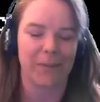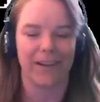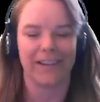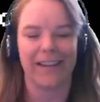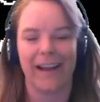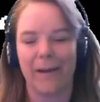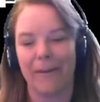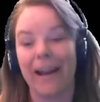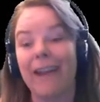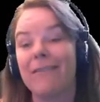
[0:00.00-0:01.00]
like that,
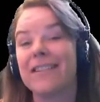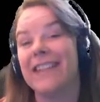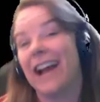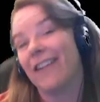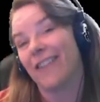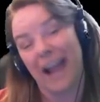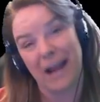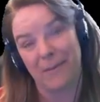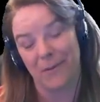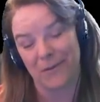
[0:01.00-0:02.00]
but I was never
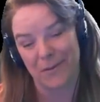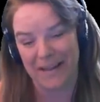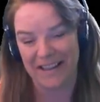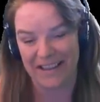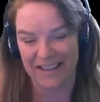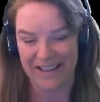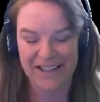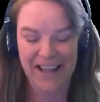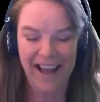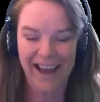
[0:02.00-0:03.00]
able to beat
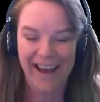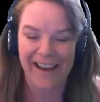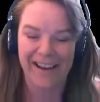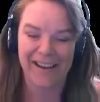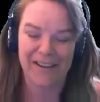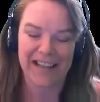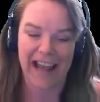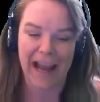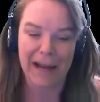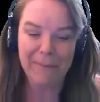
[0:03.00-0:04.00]
this uh,
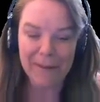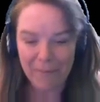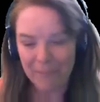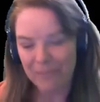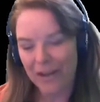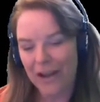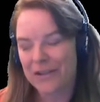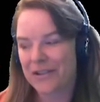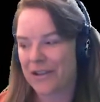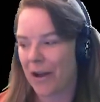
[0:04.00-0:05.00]
game.
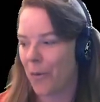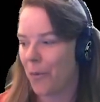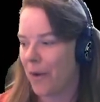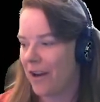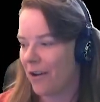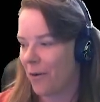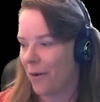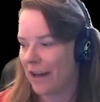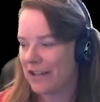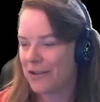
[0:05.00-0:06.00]
So we are
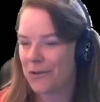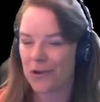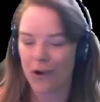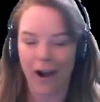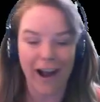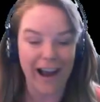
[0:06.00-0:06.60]
going to try